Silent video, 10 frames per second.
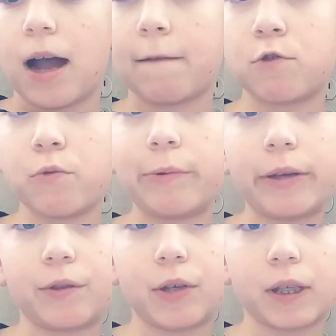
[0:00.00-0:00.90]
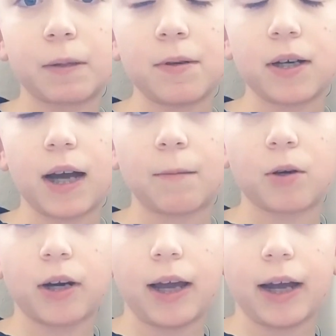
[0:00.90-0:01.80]
after we read this book, I'm
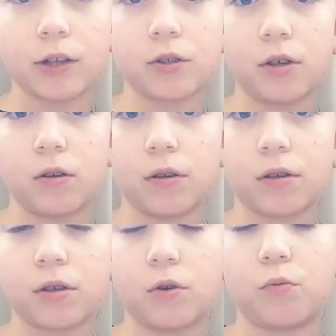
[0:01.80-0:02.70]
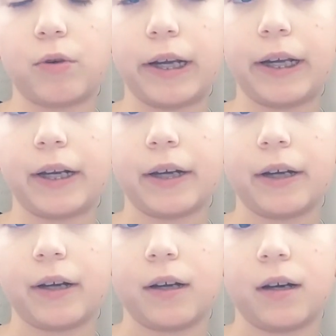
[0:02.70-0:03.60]
gonna actually also read
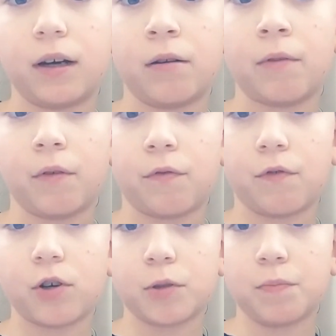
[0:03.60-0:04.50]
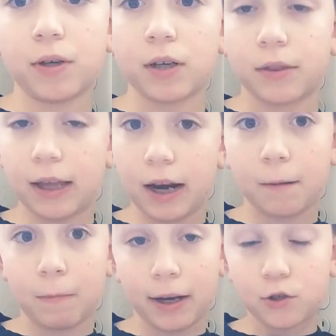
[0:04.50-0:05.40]
the first book that
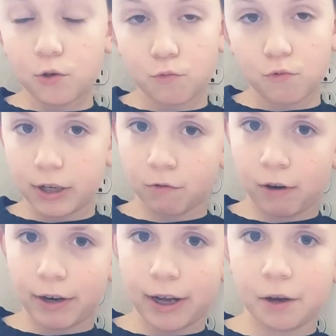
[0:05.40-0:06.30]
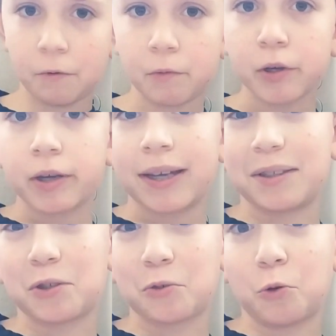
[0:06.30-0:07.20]
I'm actually reading right now
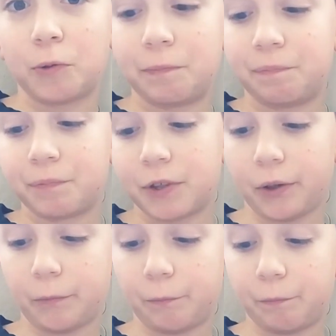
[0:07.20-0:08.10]
in school. So